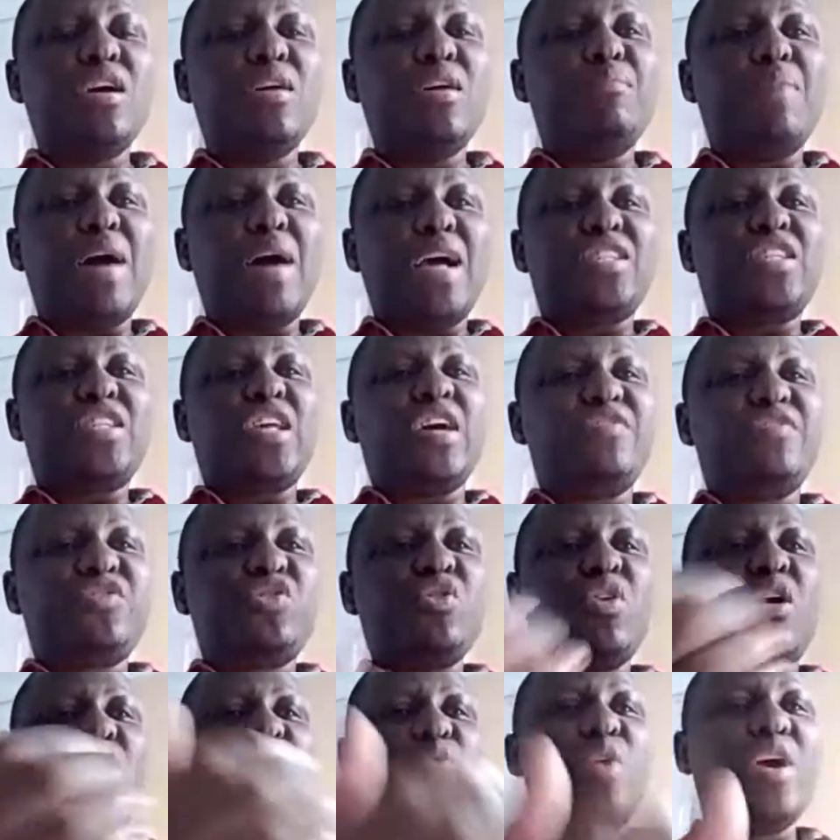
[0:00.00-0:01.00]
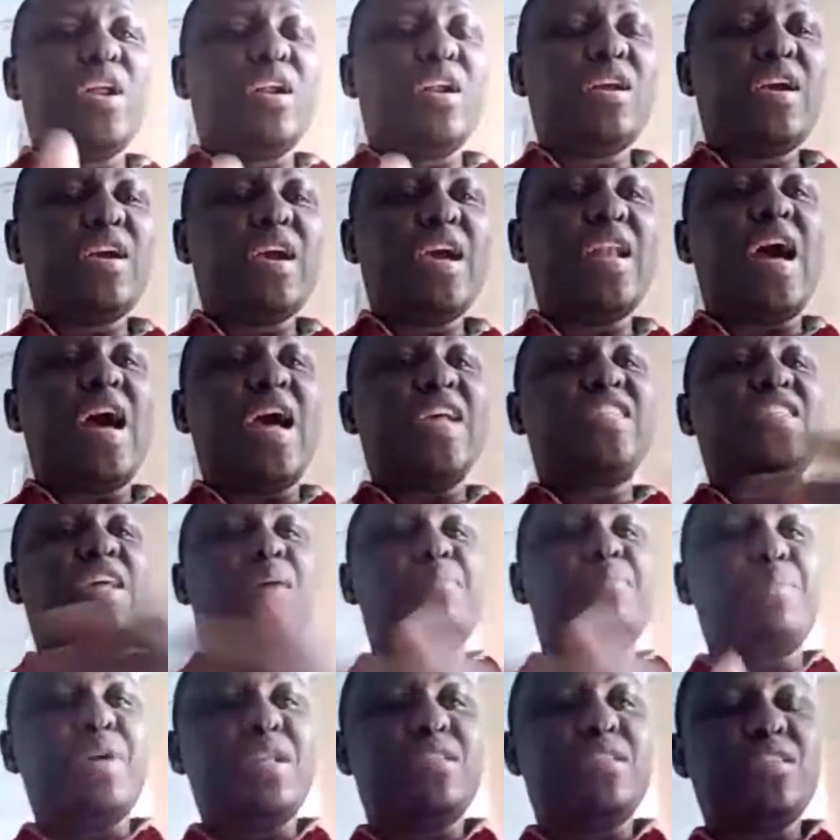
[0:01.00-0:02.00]
myself to your will and I
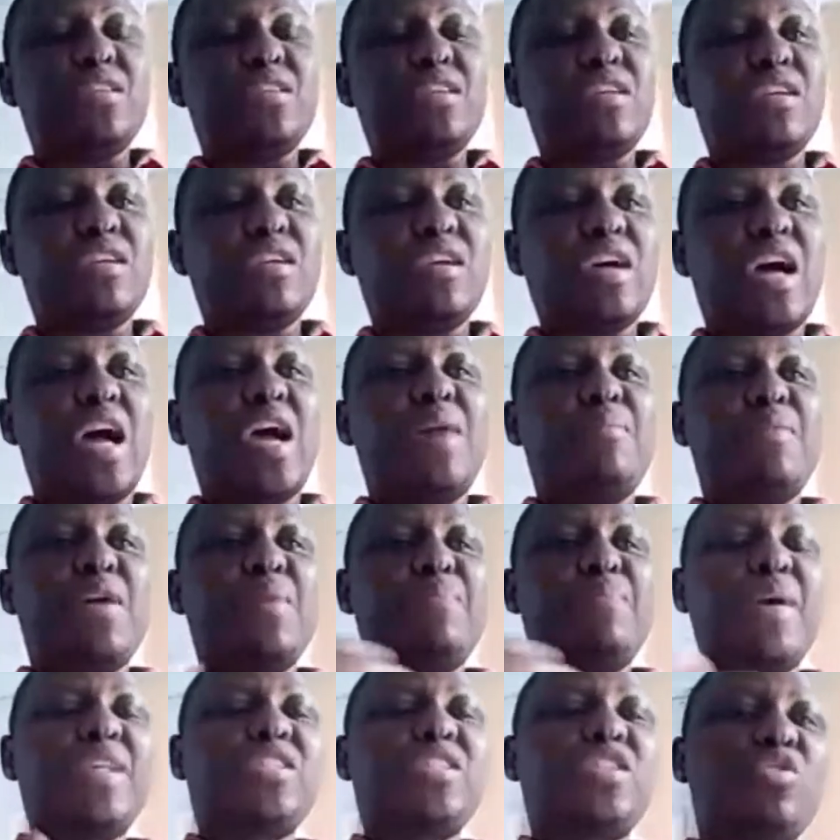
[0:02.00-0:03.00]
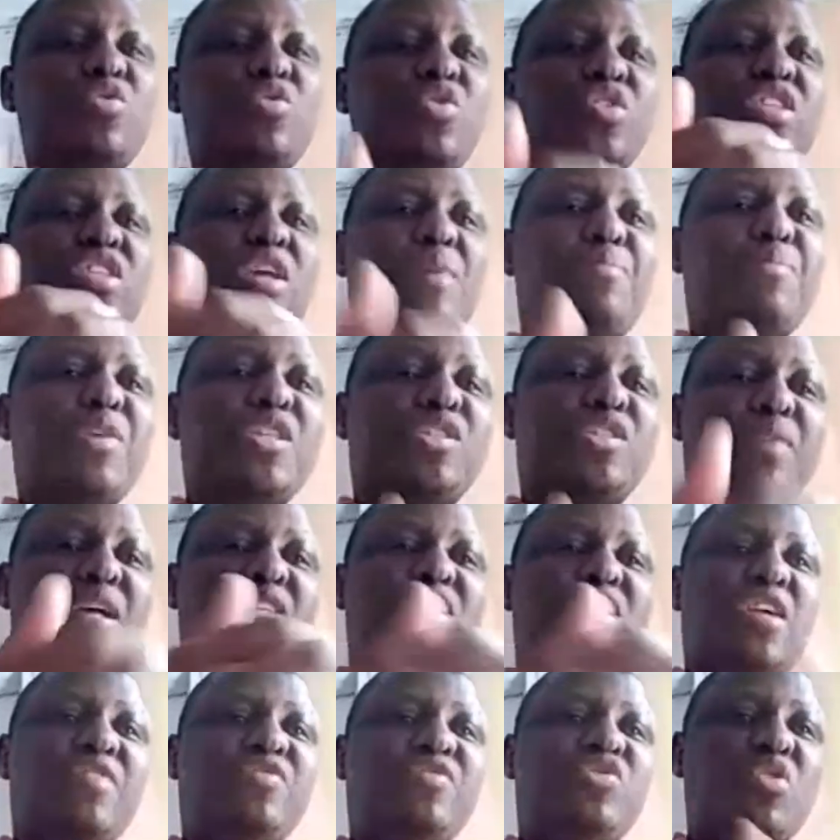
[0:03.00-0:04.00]
submit. I am a person who submits
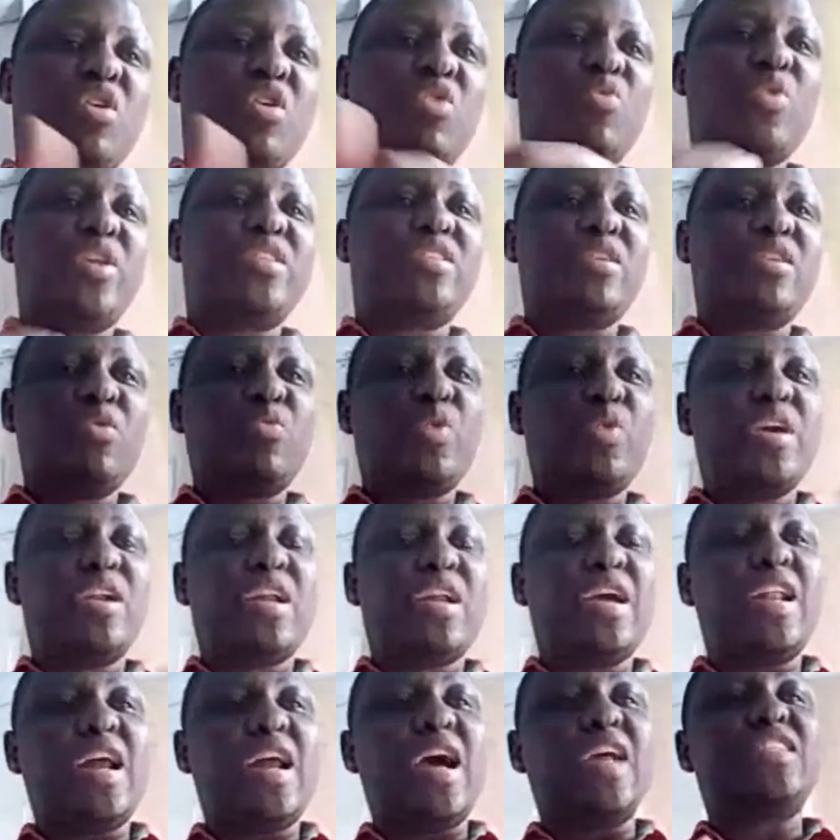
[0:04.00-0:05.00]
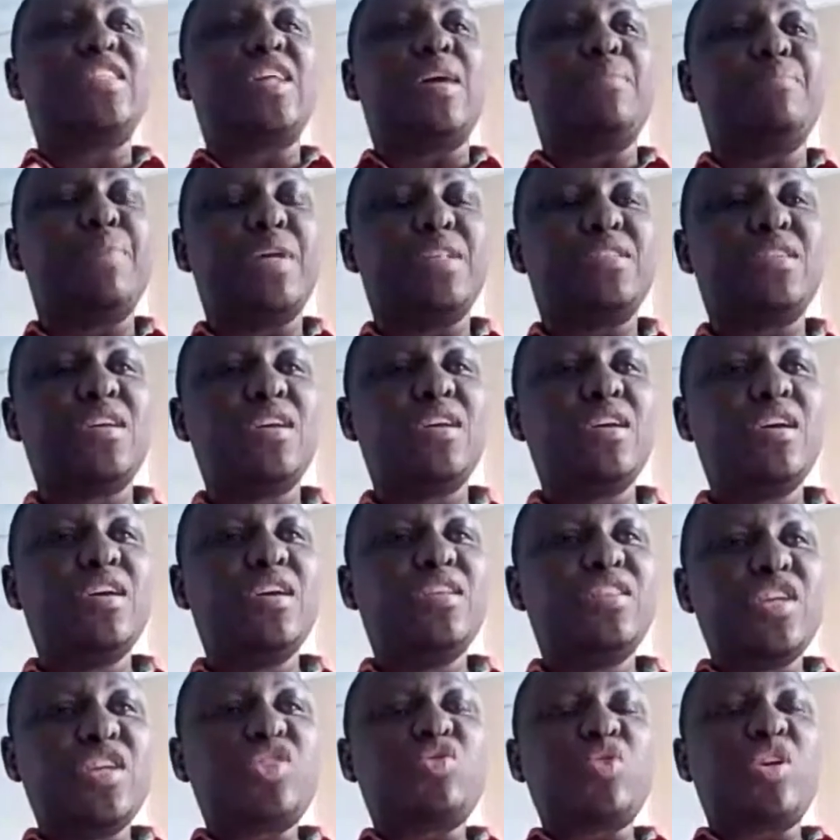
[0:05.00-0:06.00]
myself to your will and I submit.
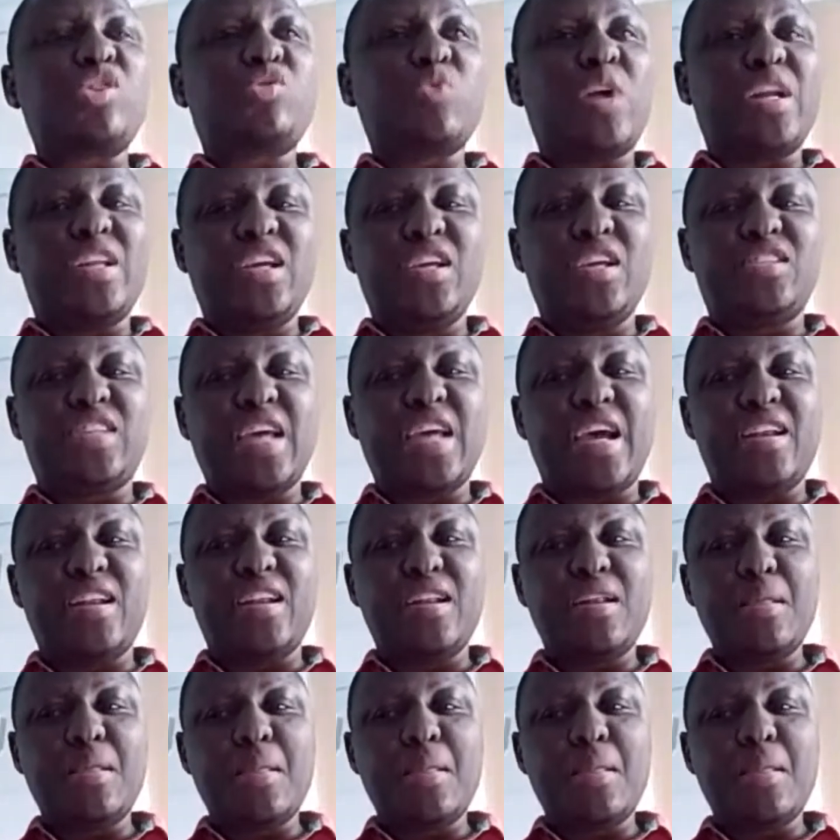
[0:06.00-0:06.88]
This was what he said.